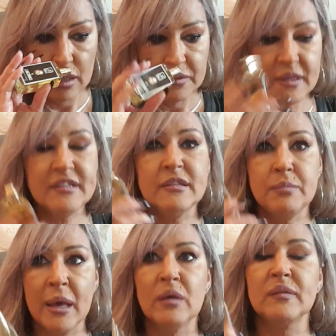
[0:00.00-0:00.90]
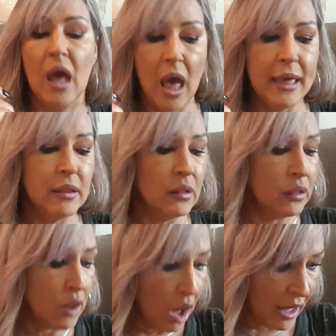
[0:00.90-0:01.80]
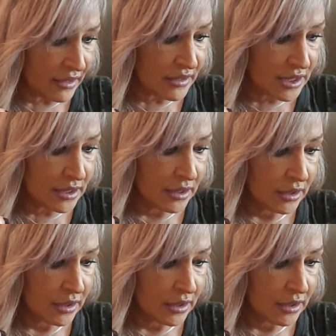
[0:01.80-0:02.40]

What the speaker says: This smells a lot.